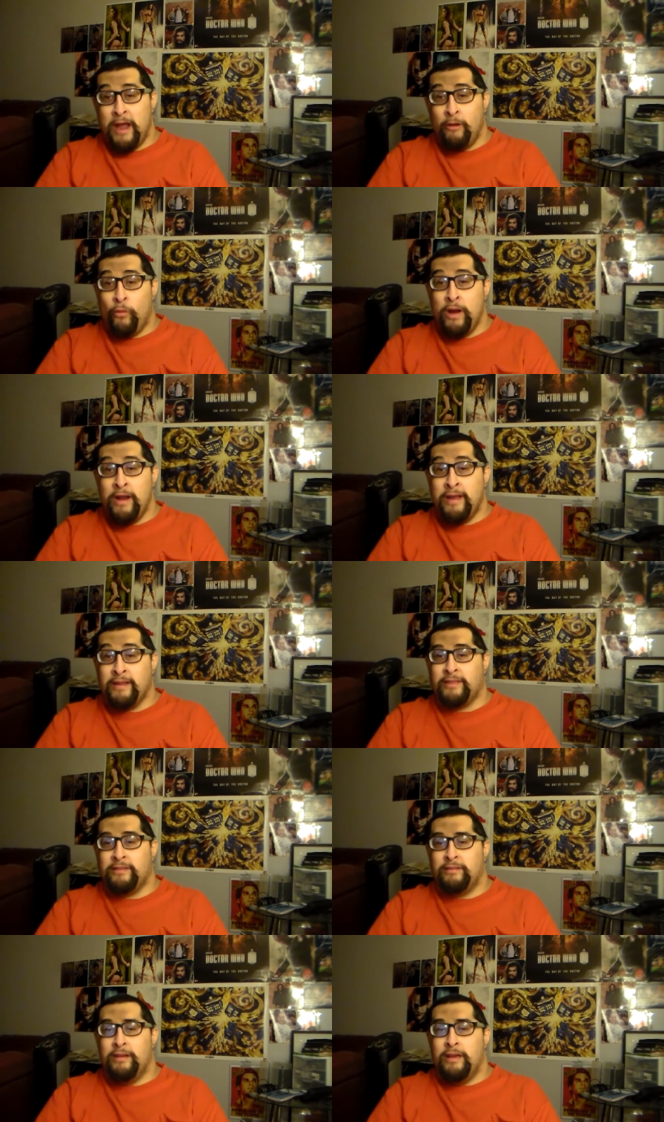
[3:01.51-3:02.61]
matter what it
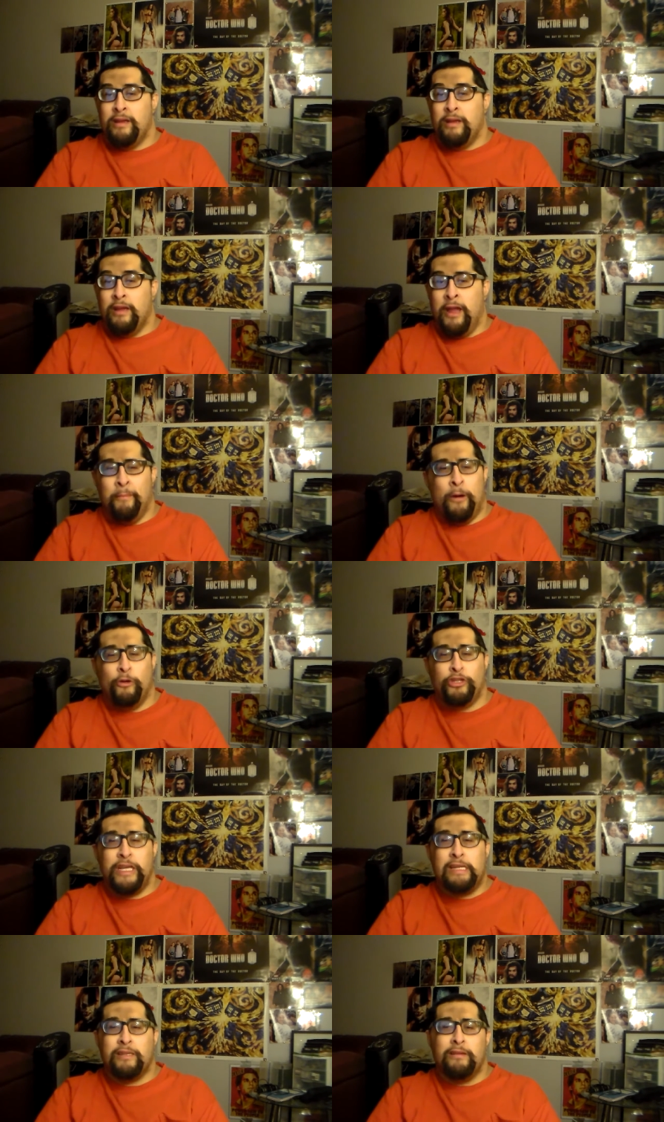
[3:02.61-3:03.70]
is.
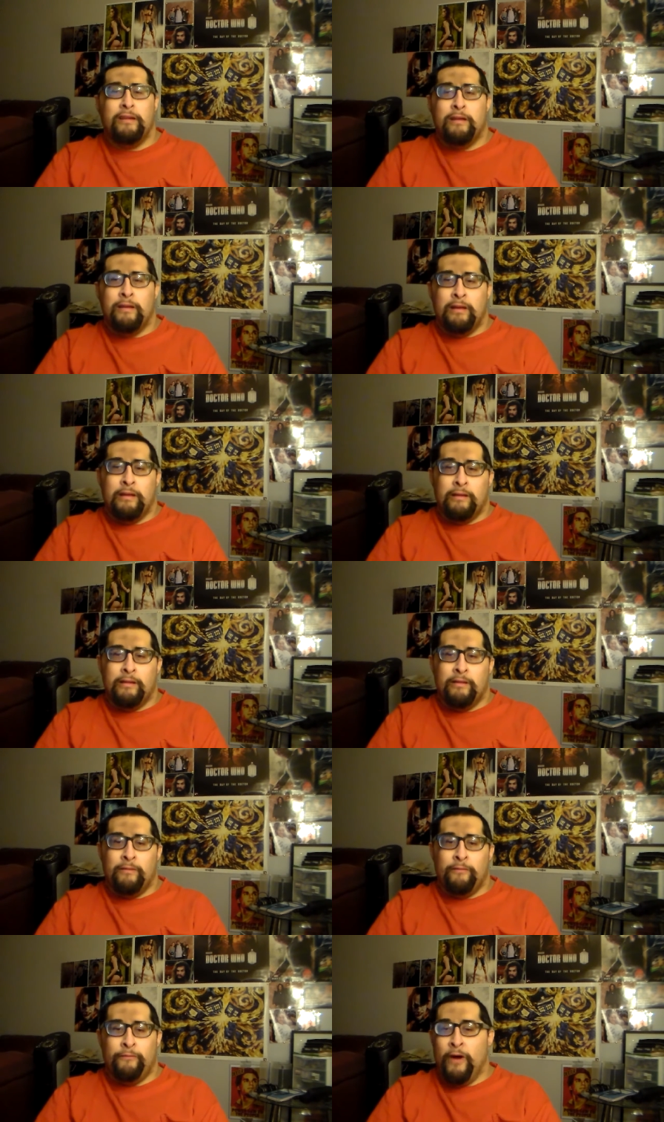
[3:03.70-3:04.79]
Emojis?
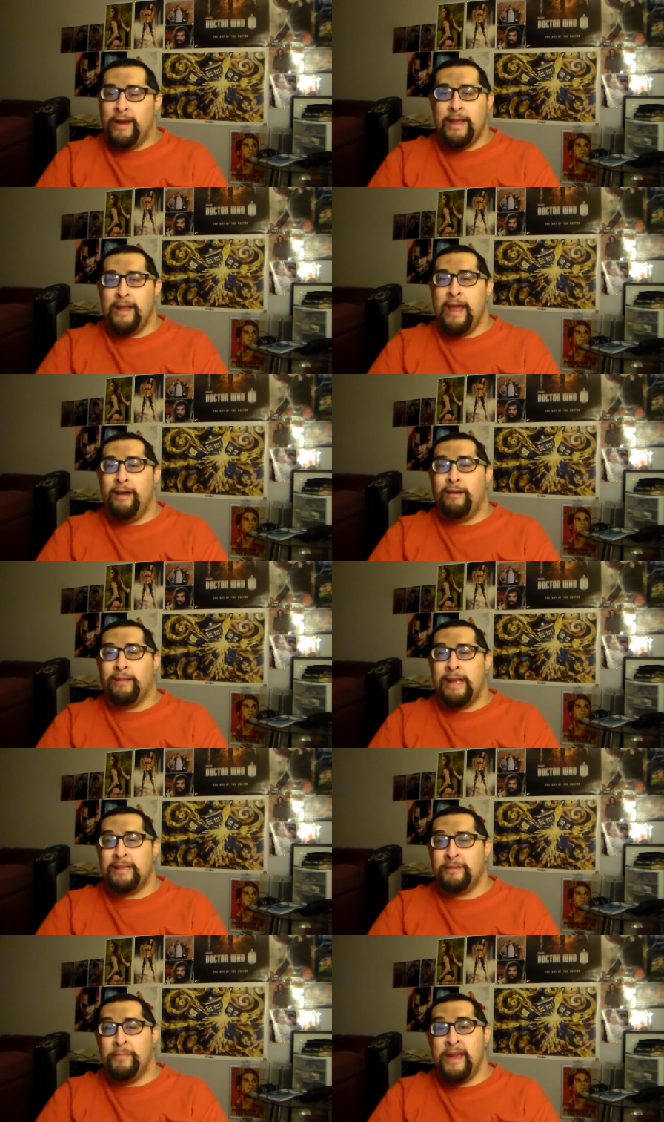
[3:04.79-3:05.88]
Fucking hell,
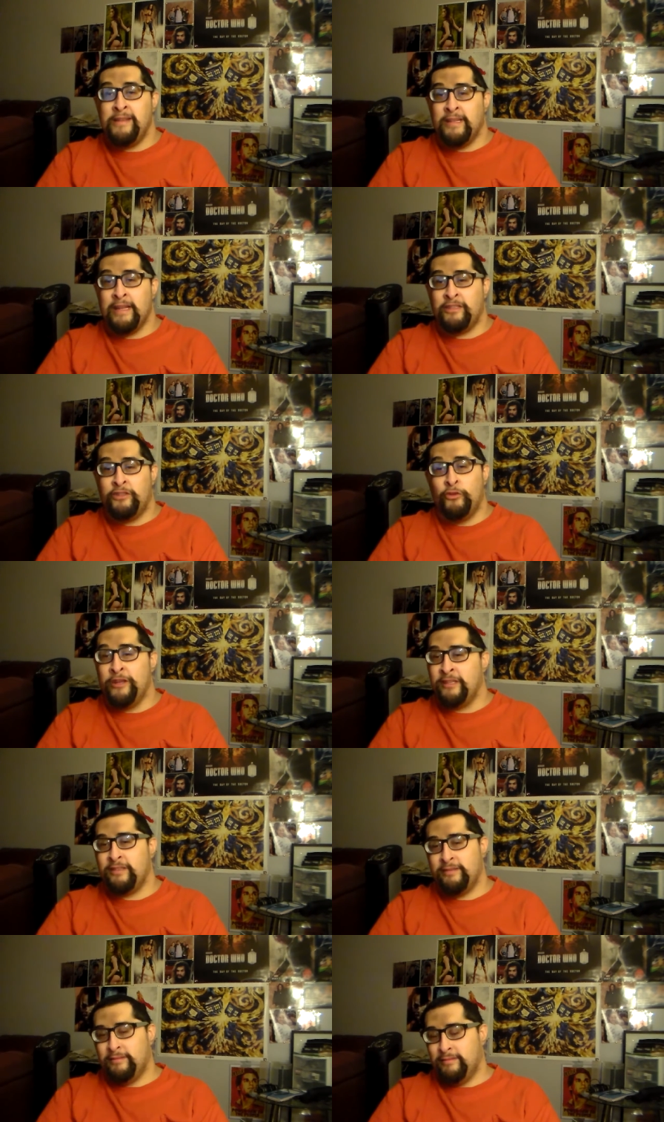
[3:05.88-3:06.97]
that's amazing. Let's do
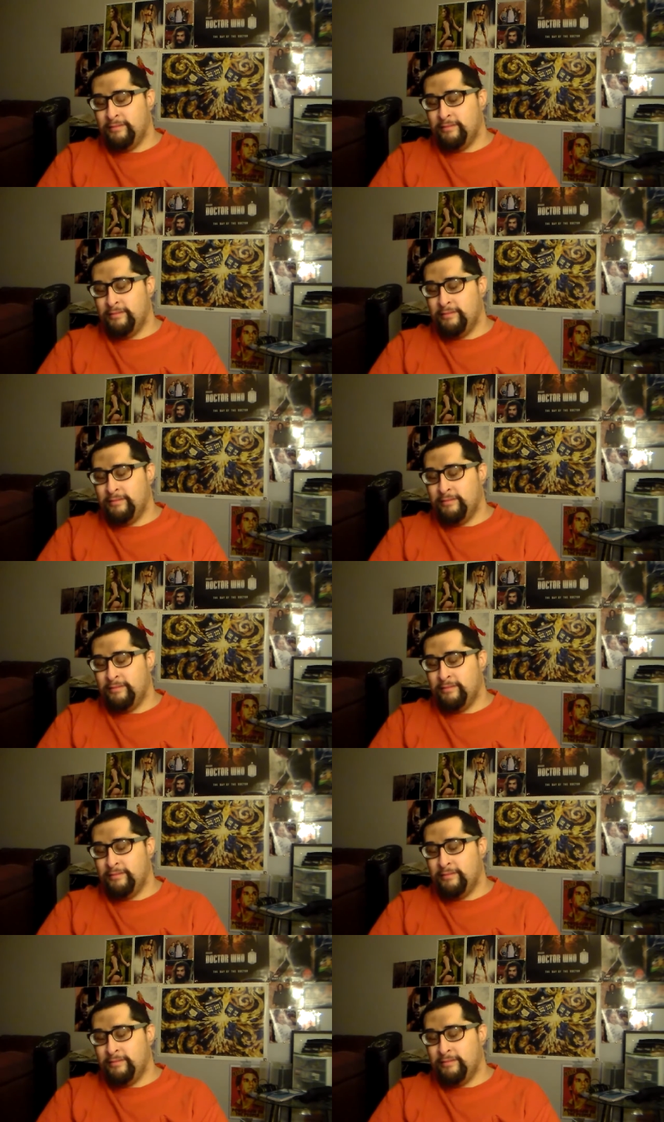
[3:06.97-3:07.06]
this.